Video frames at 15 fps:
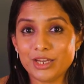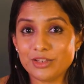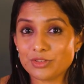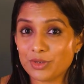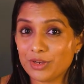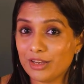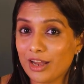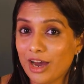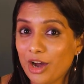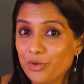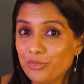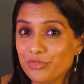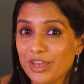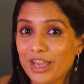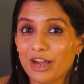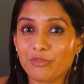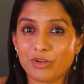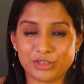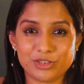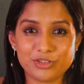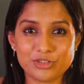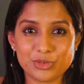So now we have
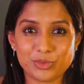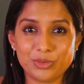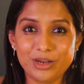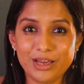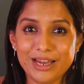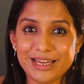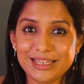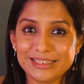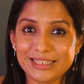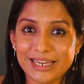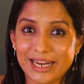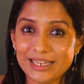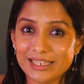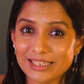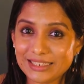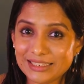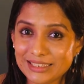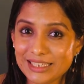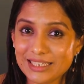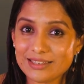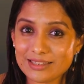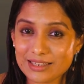understood that
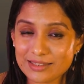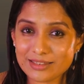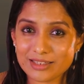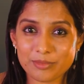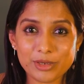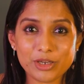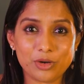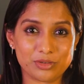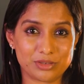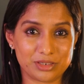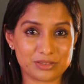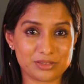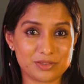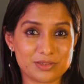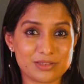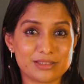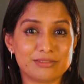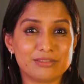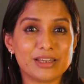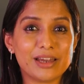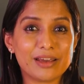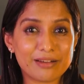these
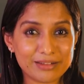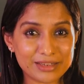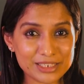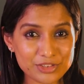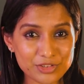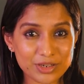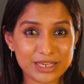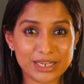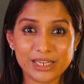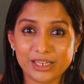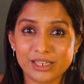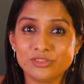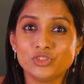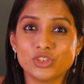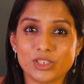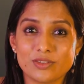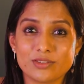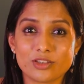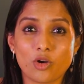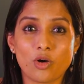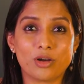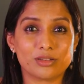semiconductors, they are literally
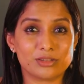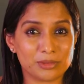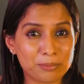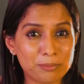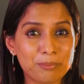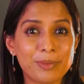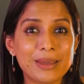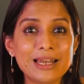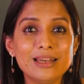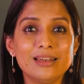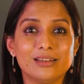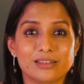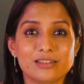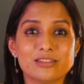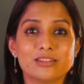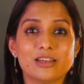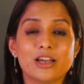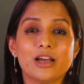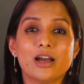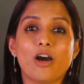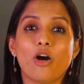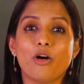engines or the pillars
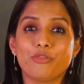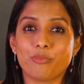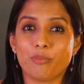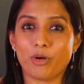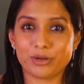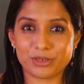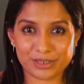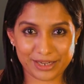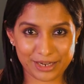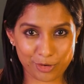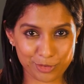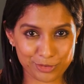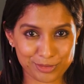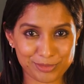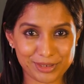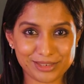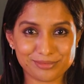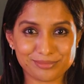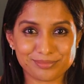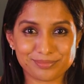of modern economy.